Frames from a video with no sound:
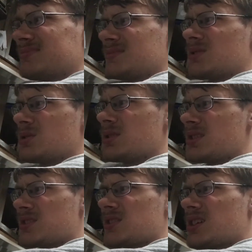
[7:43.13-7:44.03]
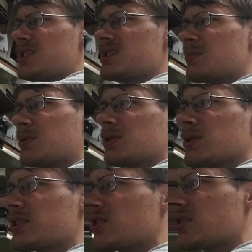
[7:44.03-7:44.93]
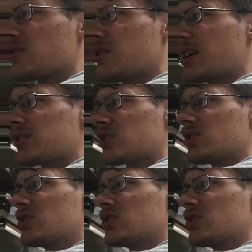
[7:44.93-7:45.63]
Grease. I need to put grease on this vise.